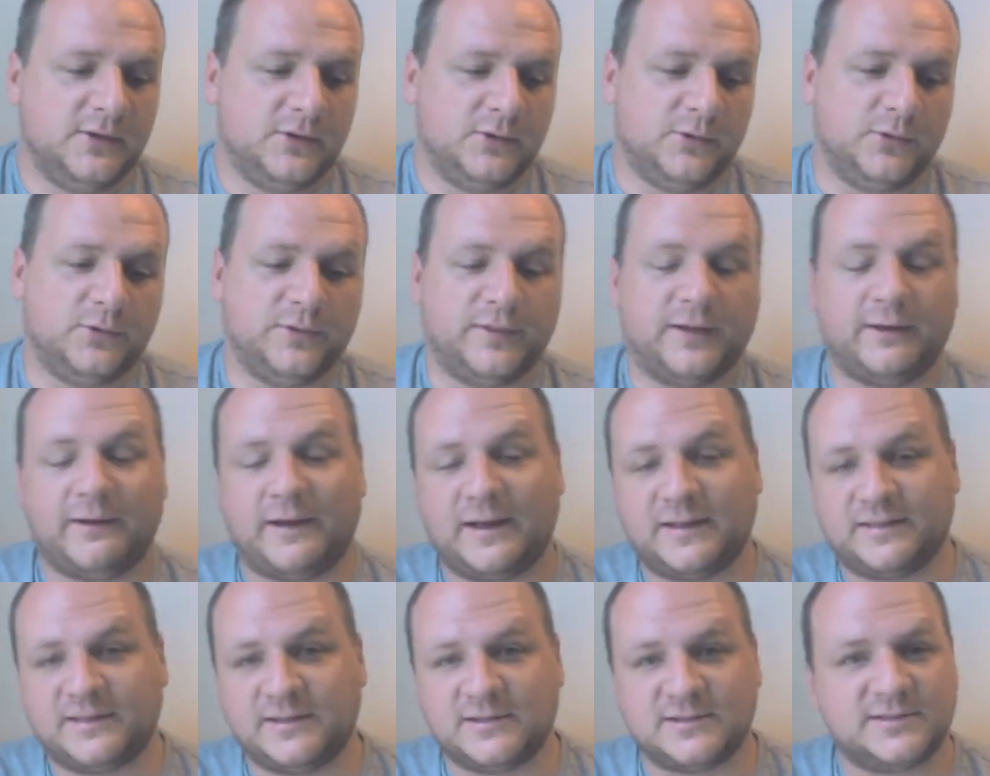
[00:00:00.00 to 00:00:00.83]
although
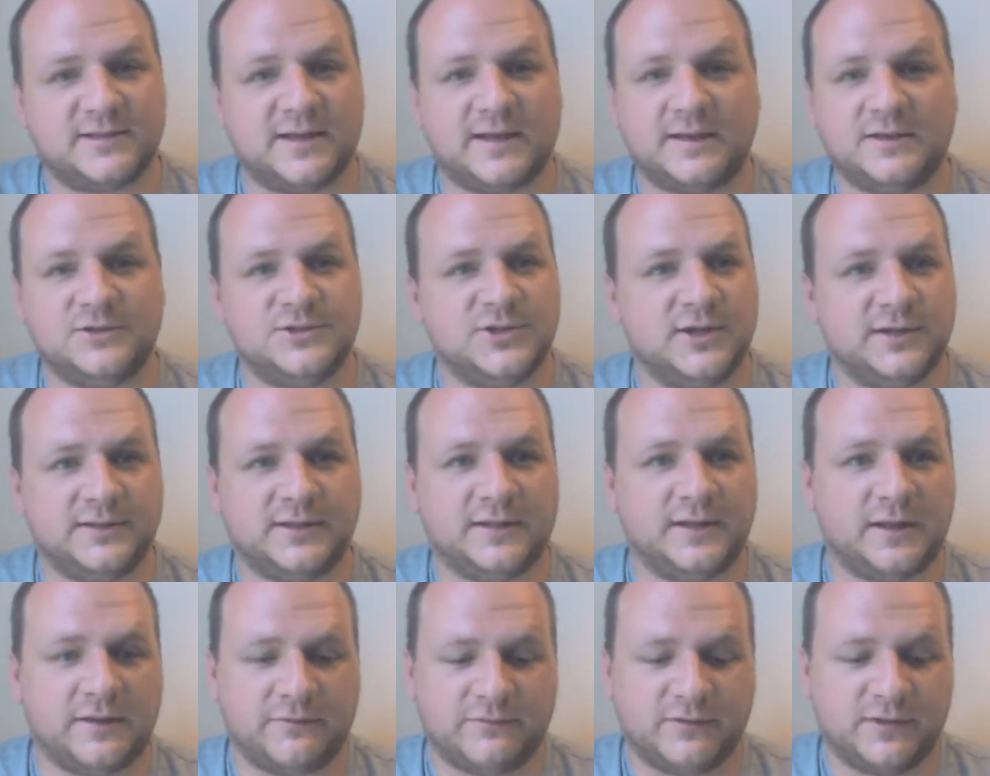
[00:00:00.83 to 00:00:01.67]
at this stage I
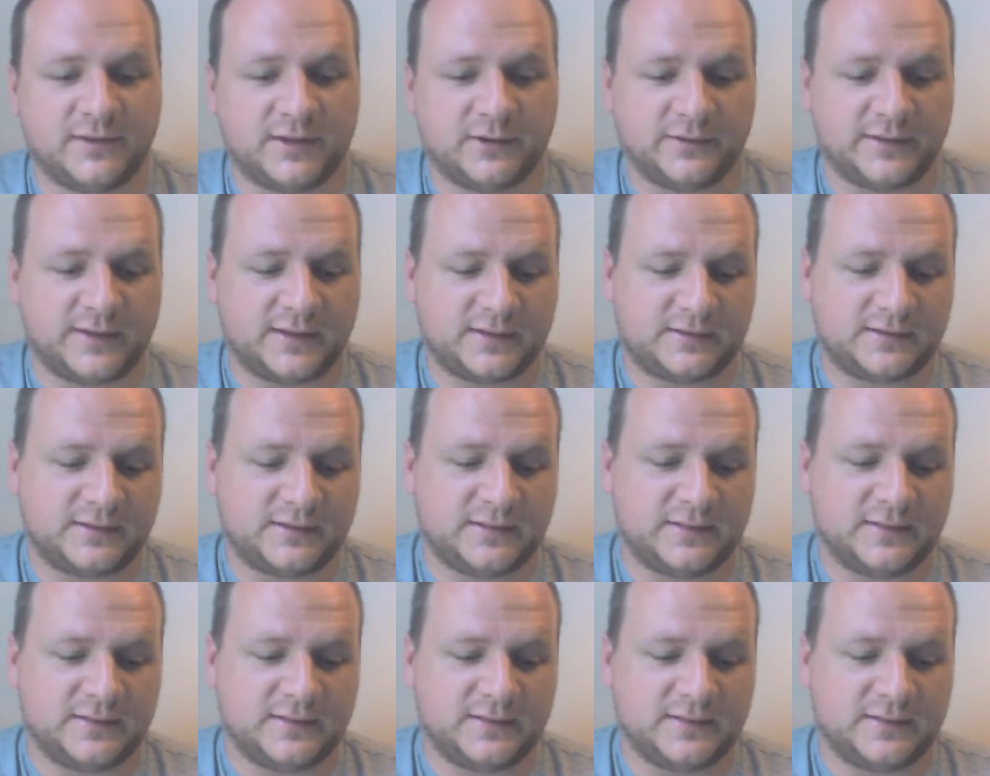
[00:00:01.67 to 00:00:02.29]
didn't even know that.